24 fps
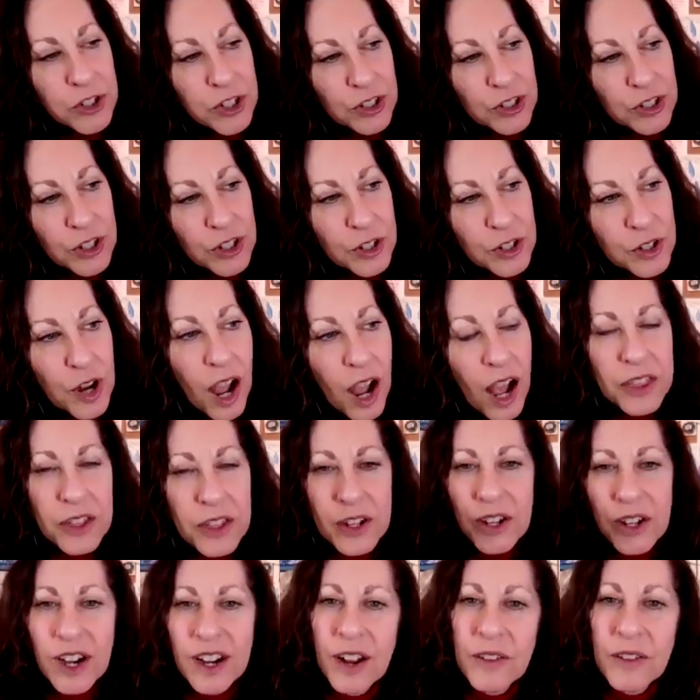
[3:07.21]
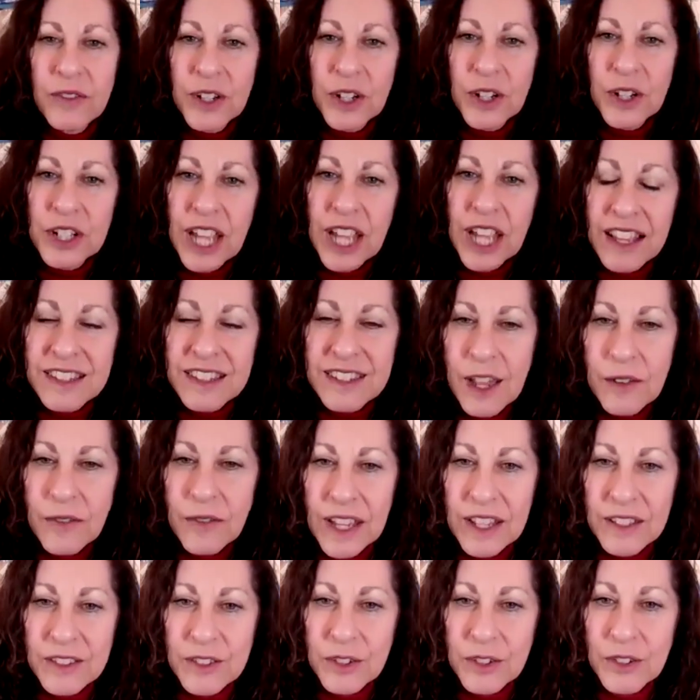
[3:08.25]
sure other of your guests have
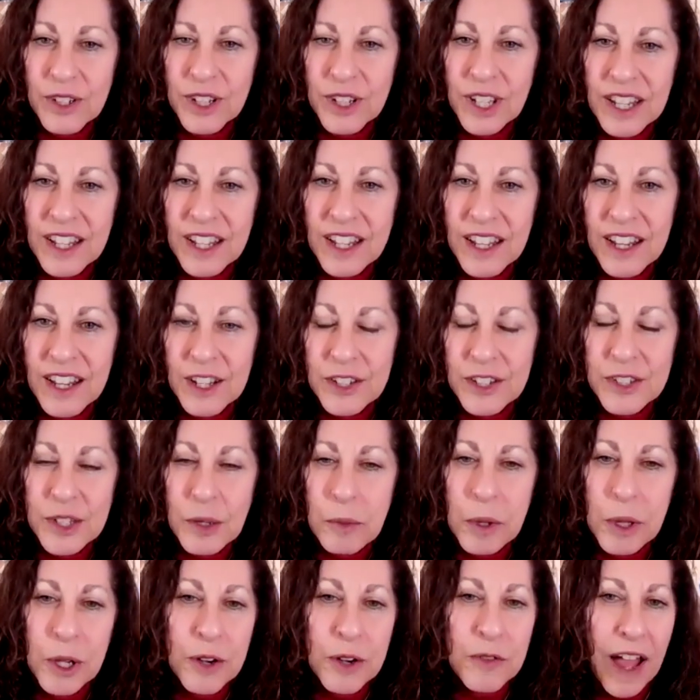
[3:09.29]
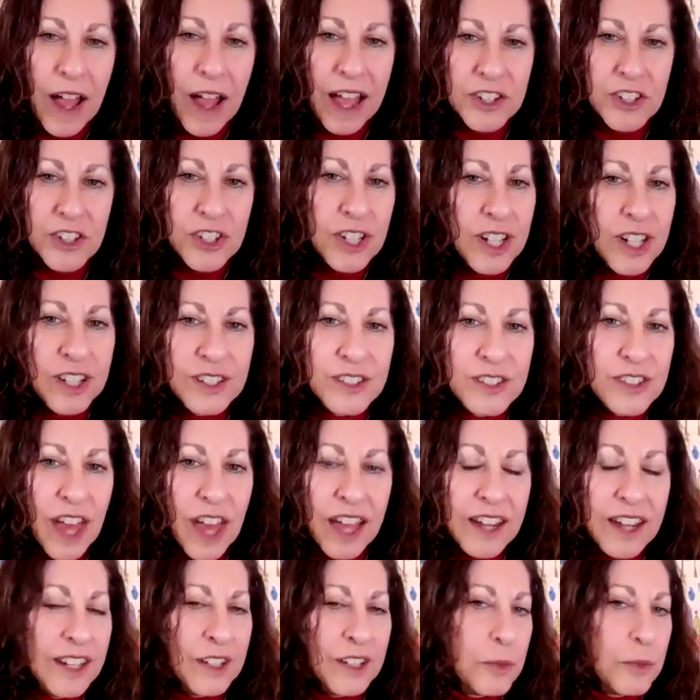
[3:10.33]
answered in a similar fashion, is
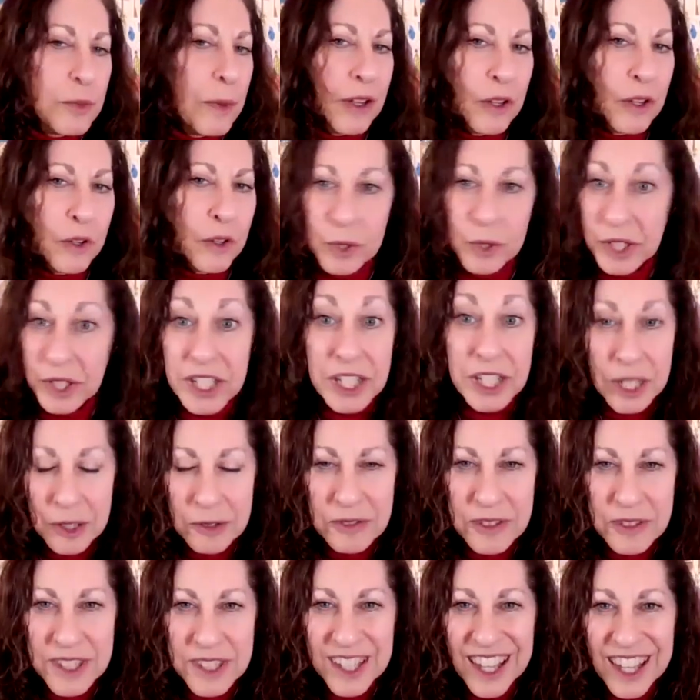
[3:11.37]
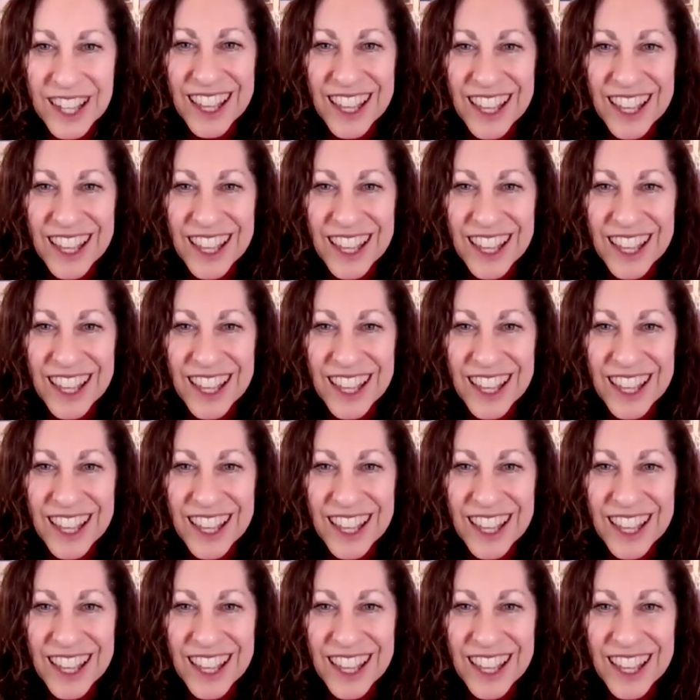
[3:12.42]
that it's my own beliefs,